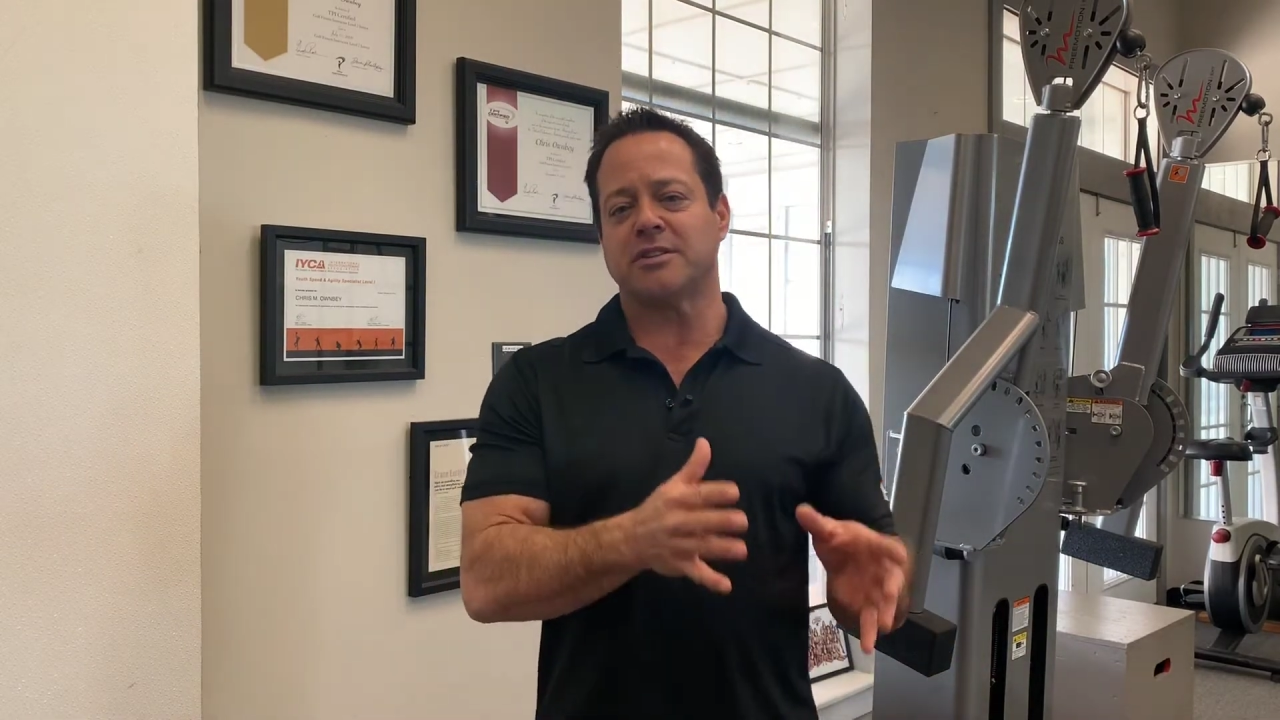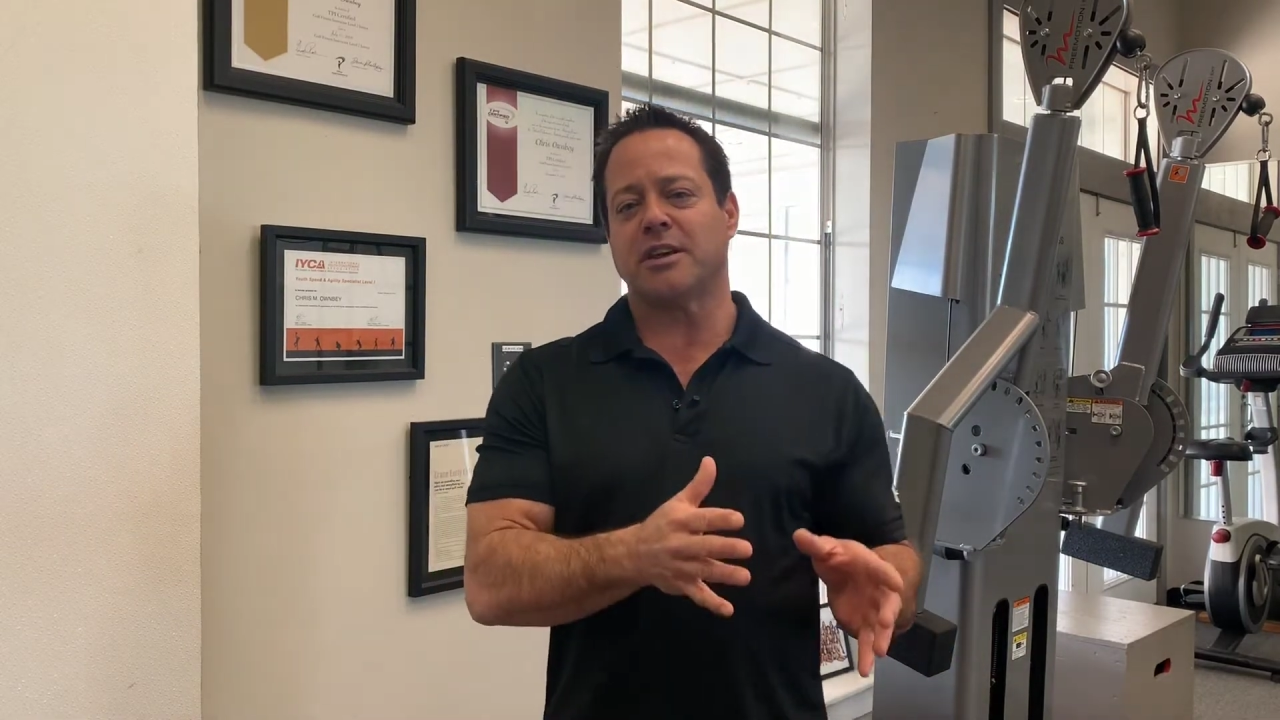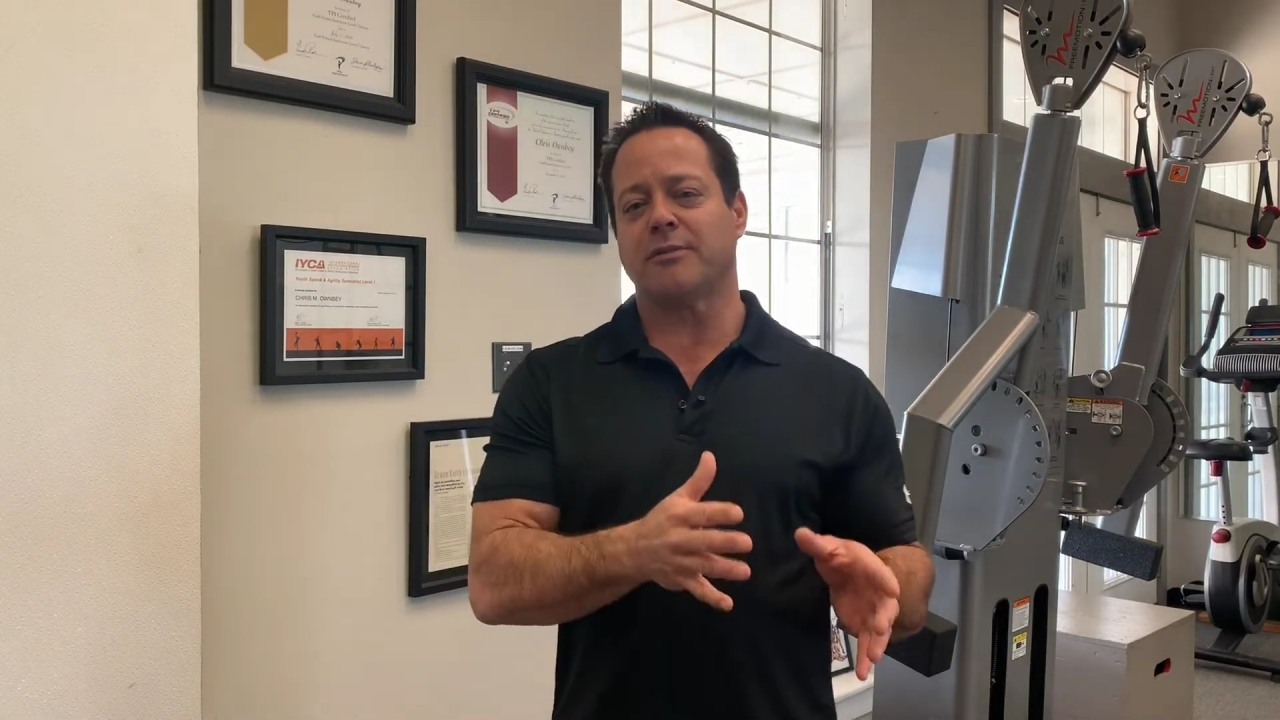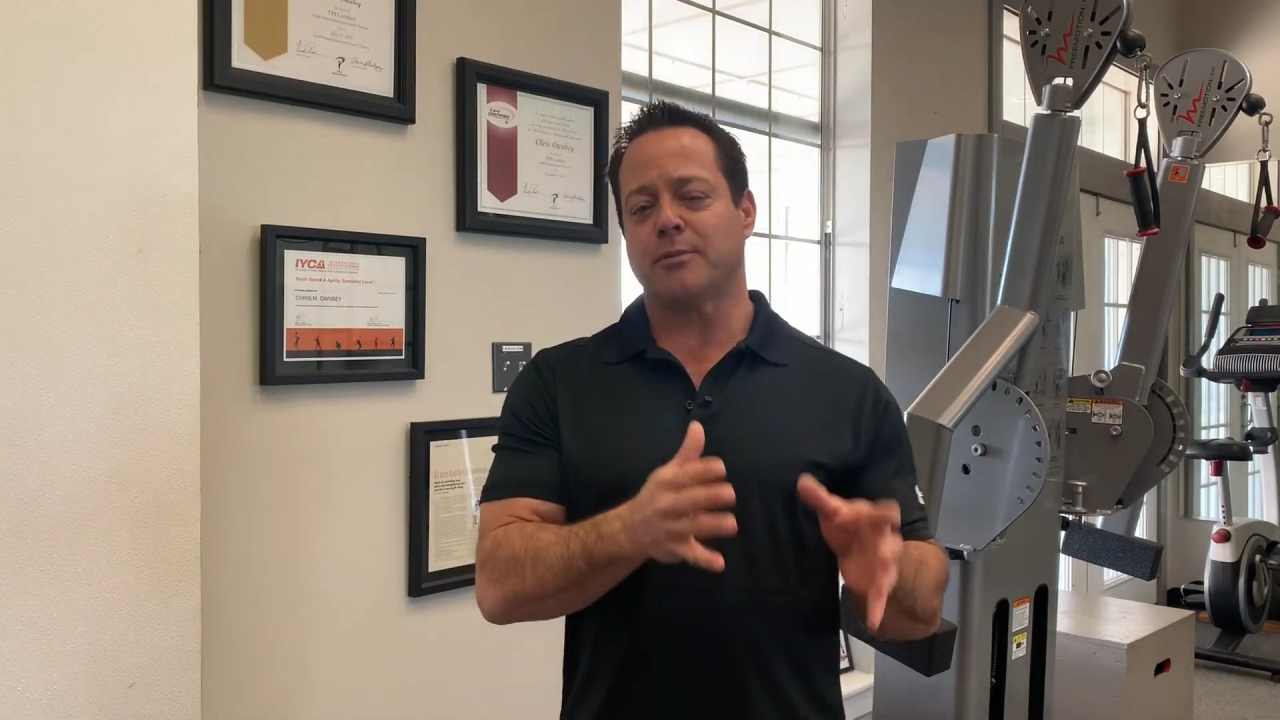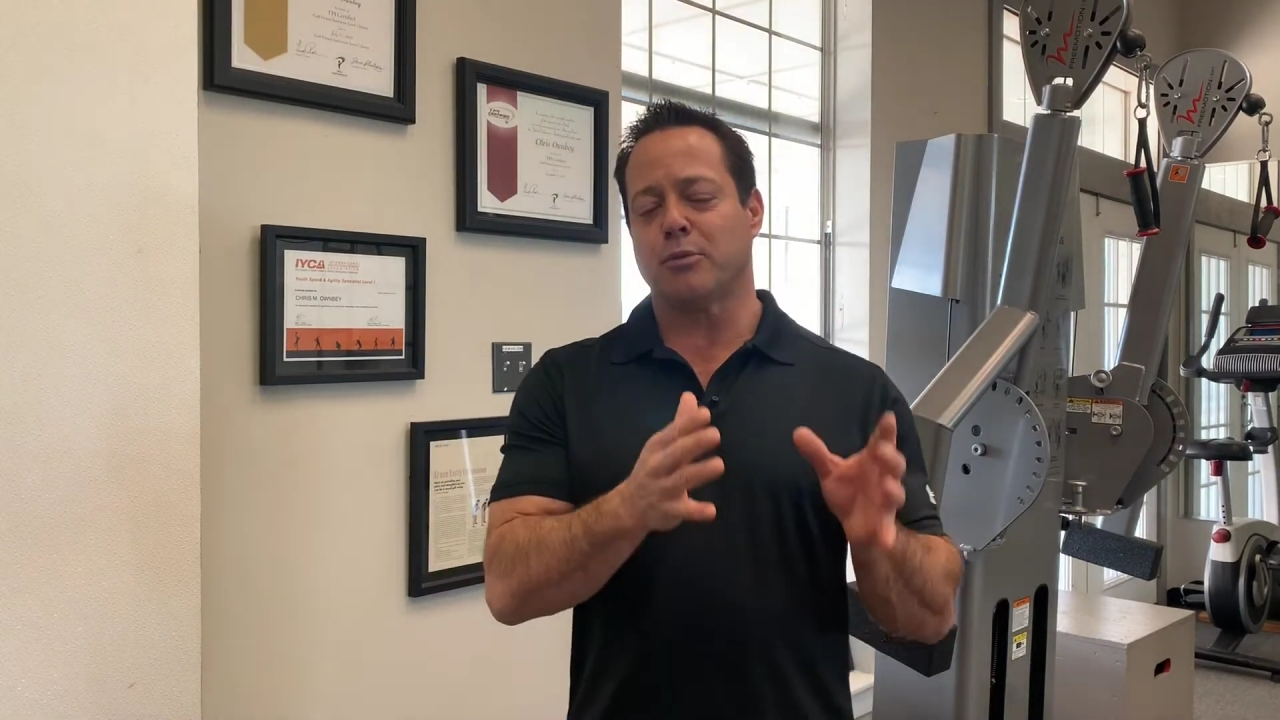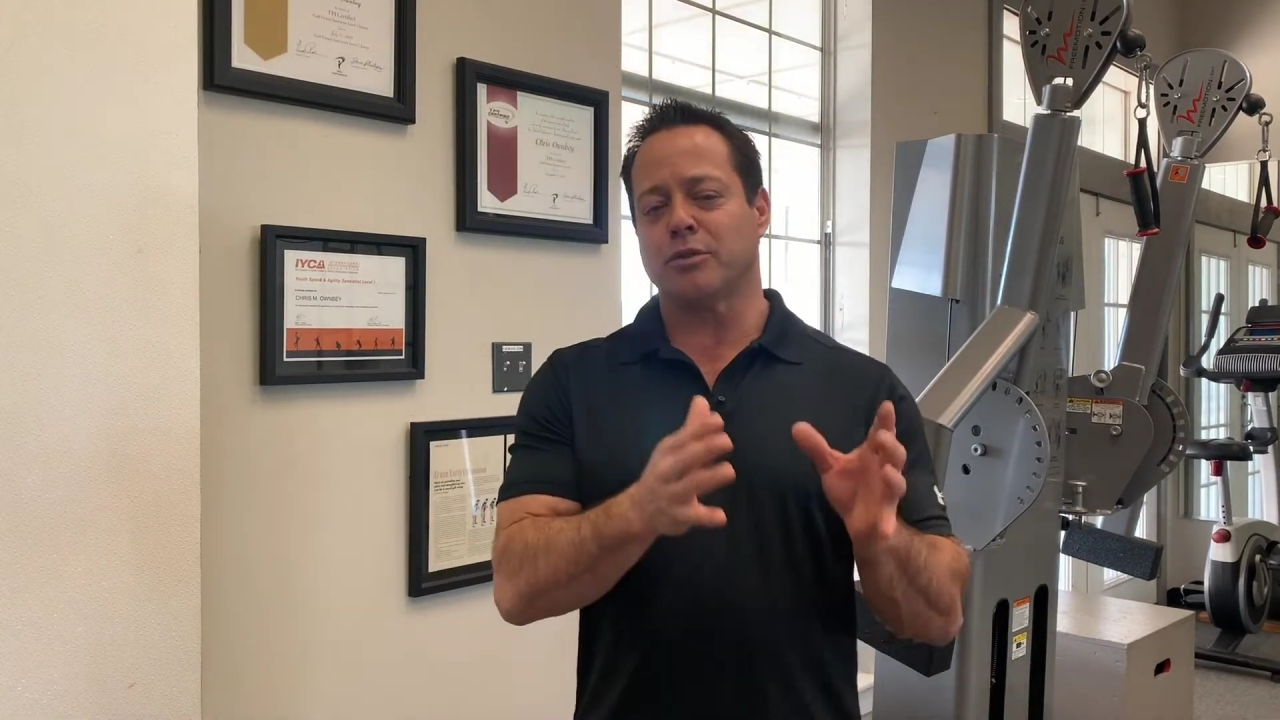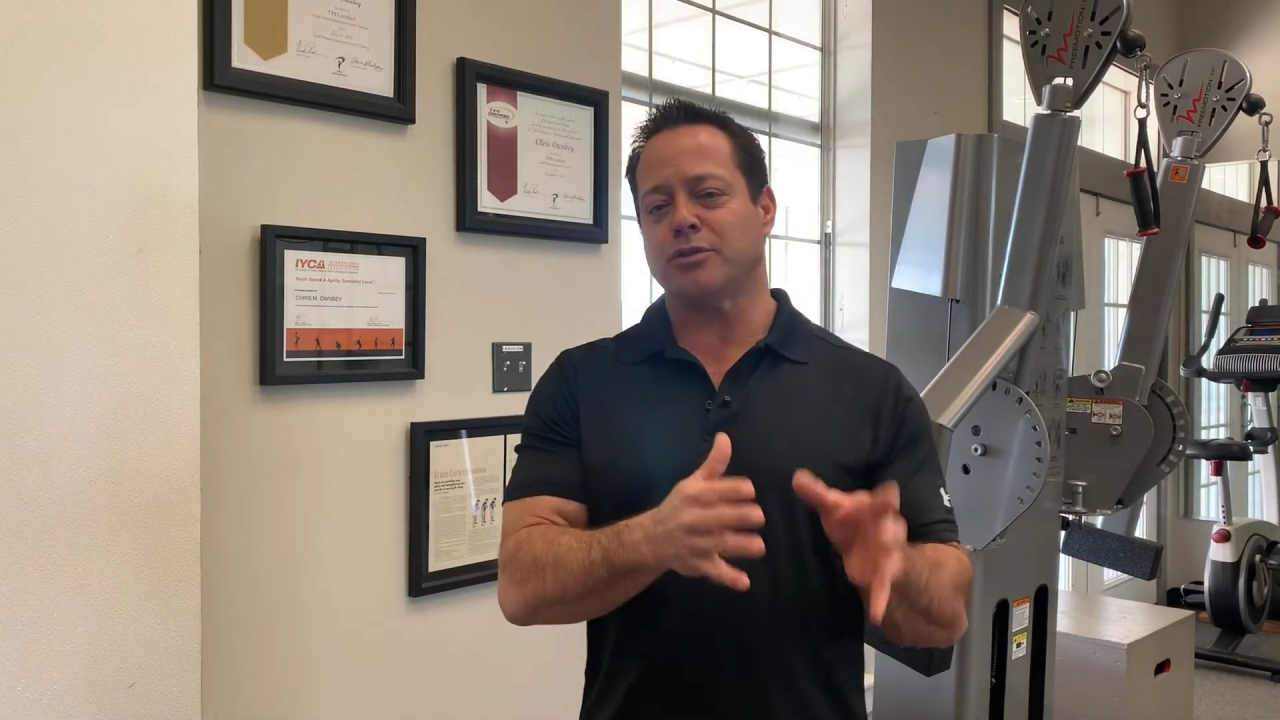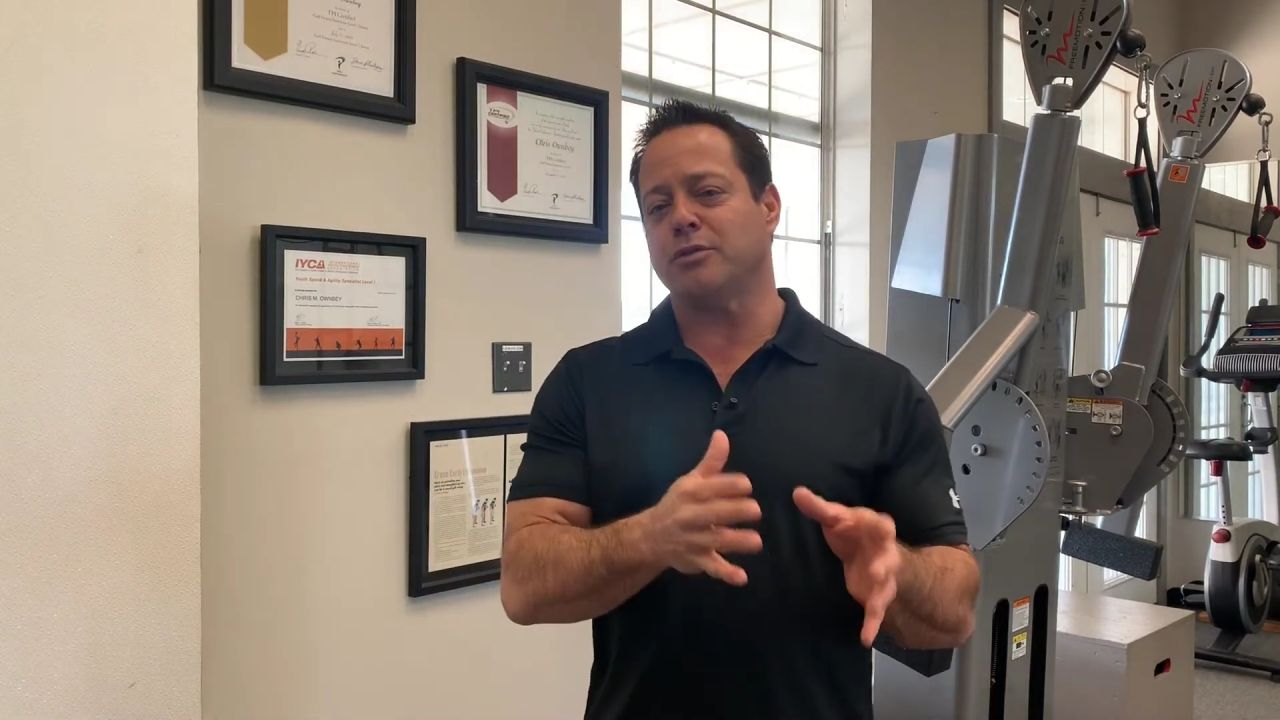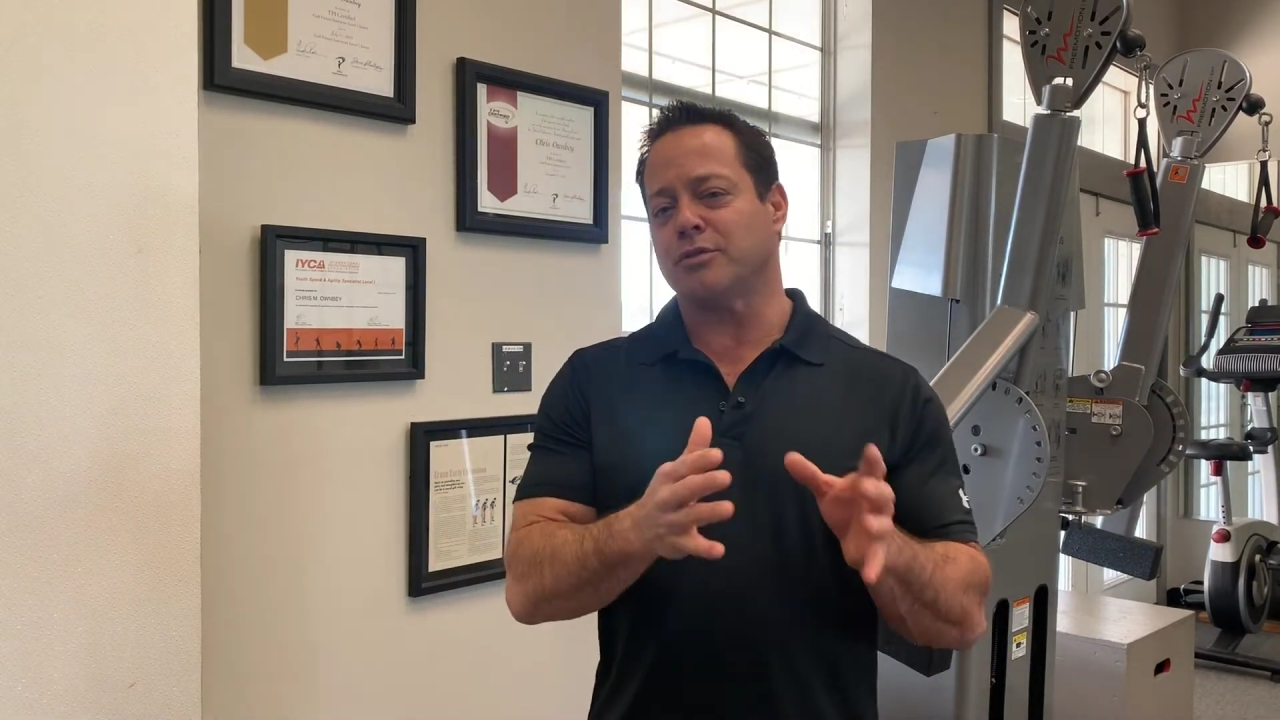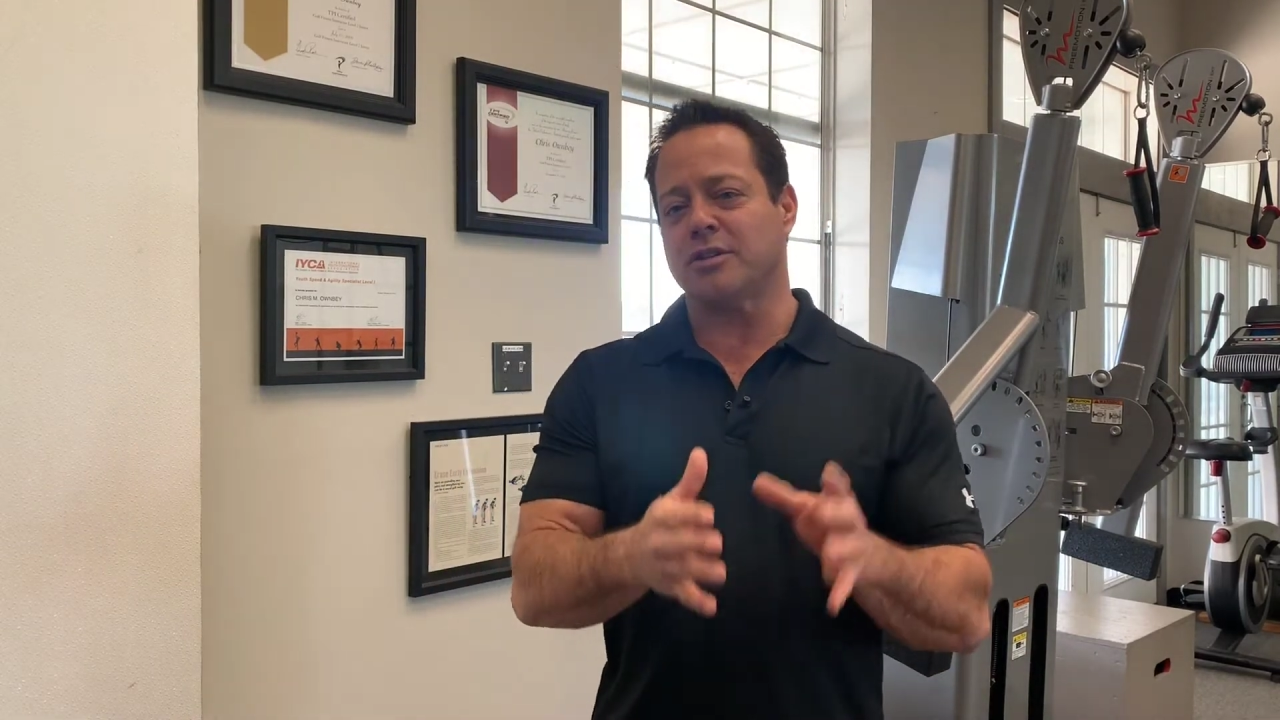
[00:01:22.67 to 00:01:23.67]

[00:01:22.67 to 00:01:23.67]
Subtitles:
sophomore, junior,